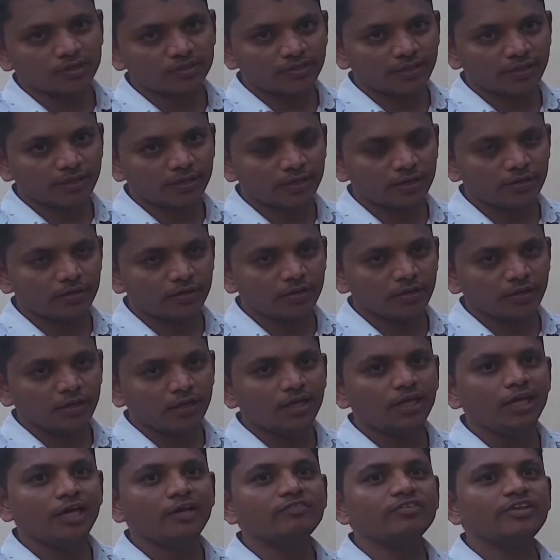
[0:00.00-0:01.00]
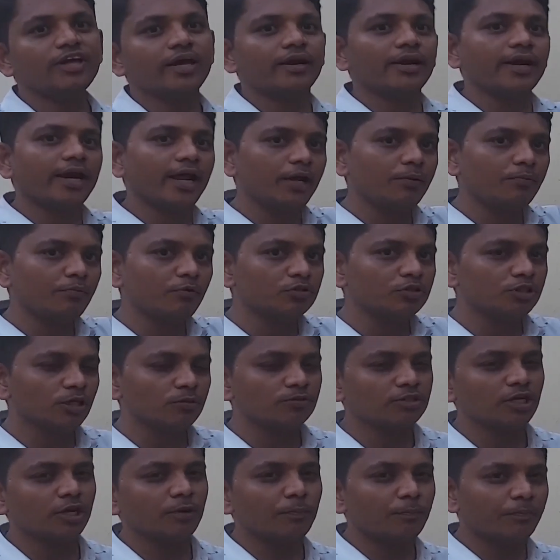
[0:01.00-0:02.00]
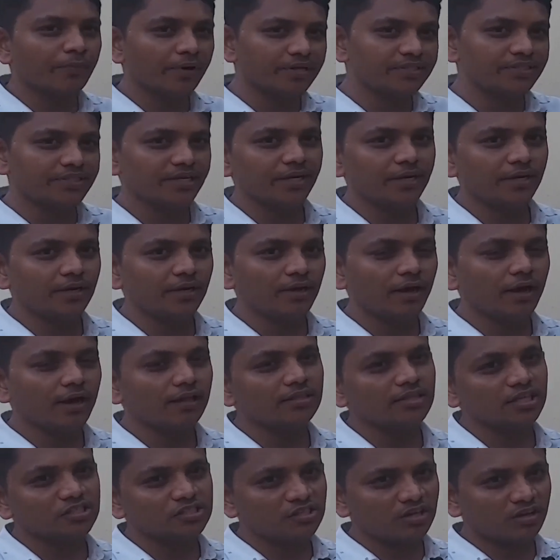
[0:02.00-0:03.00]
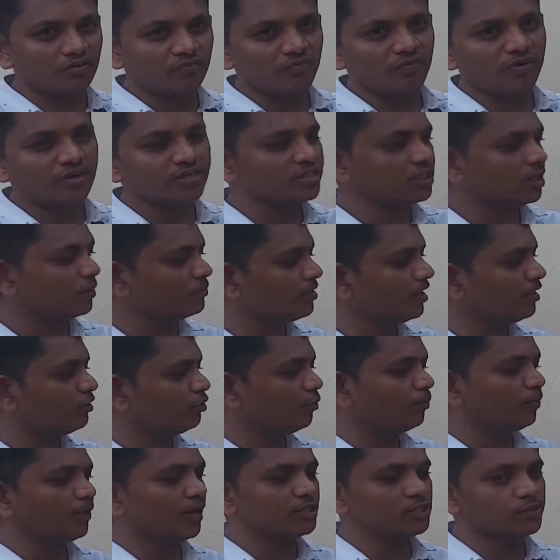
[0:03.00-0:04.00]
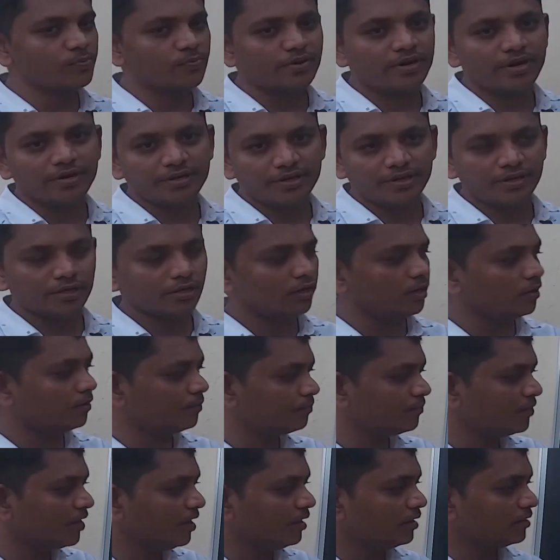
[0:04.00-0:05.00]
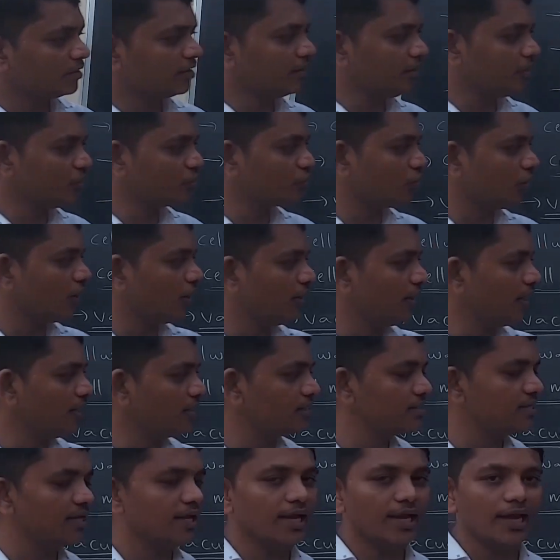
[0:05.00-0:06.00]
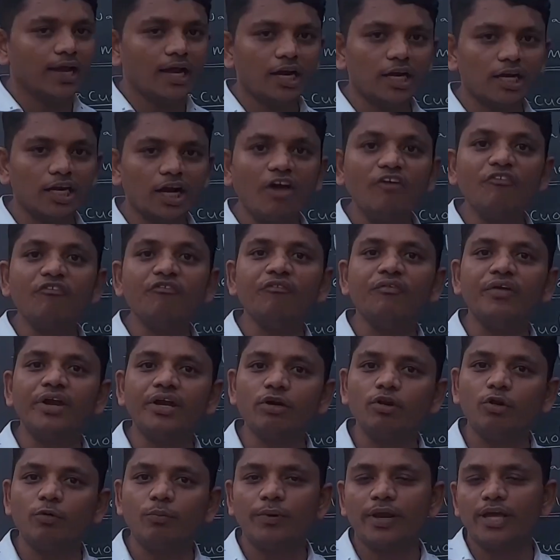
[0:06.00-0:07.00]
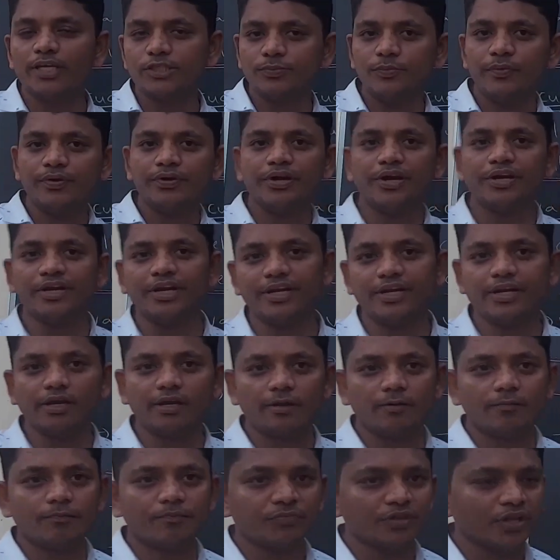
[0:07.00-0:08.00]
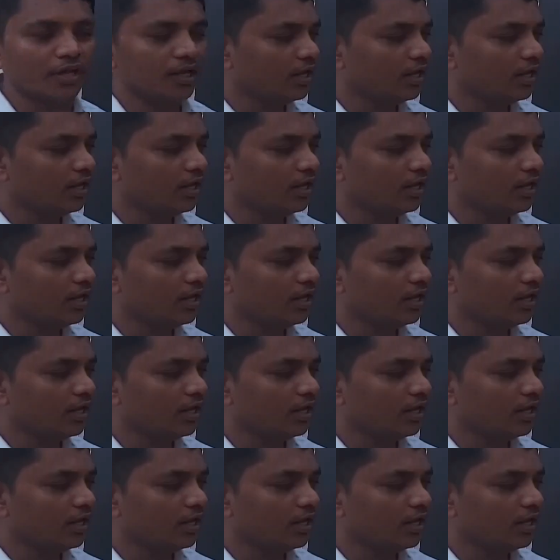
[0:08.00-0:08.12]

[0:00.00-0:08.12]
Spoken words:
are there. If the ribosomes are present on the surface of the endoplasmic reticulum, that is called as rough endoplasmic reticulum.